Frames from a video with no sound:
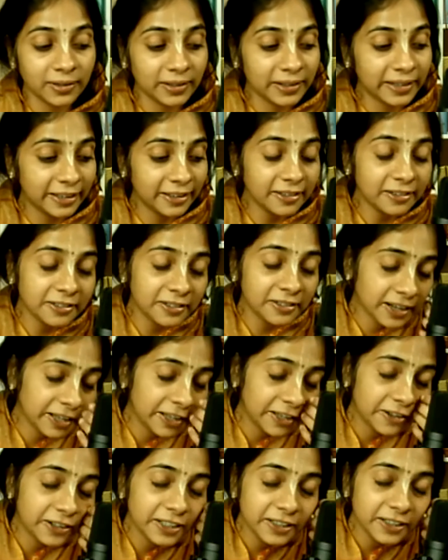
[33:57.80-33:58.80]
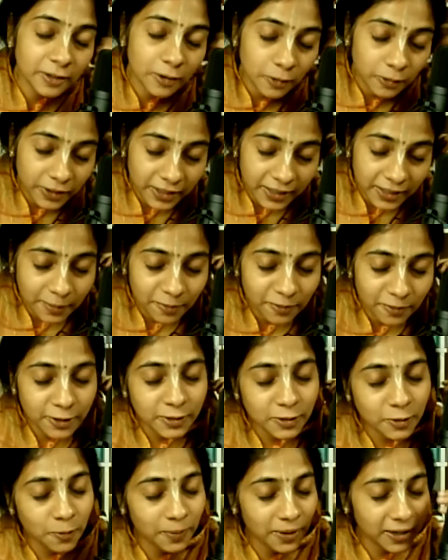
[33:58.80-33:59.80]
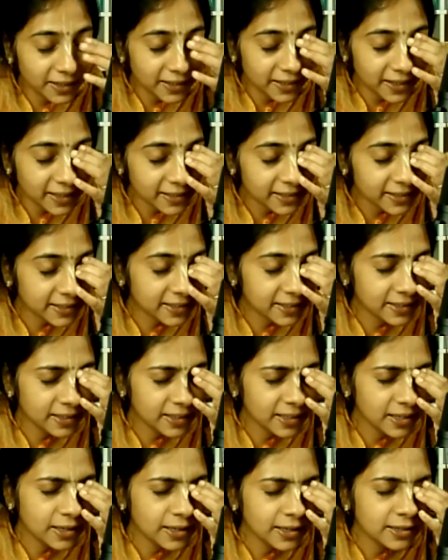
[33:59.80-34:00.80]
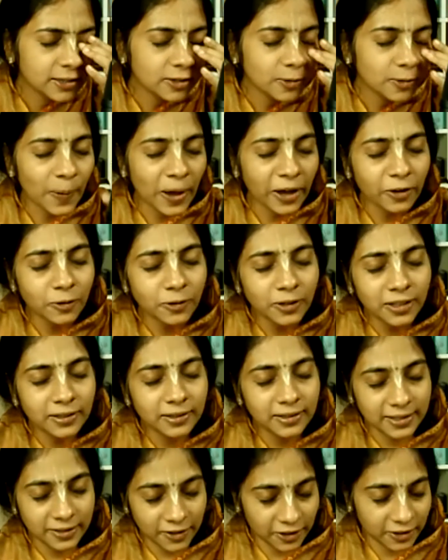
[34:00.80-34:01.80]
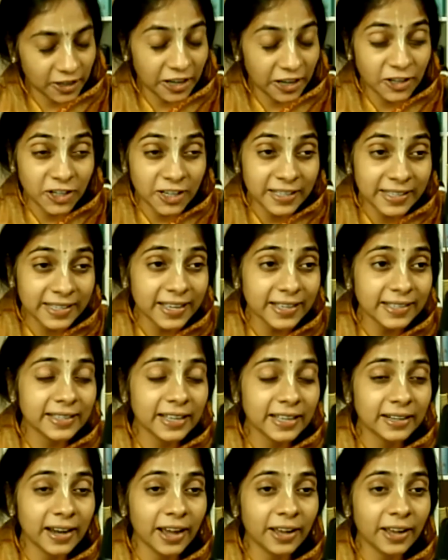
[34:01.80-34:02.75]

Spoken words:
here hearing the holy name for so many days. So my only instruction, and she says that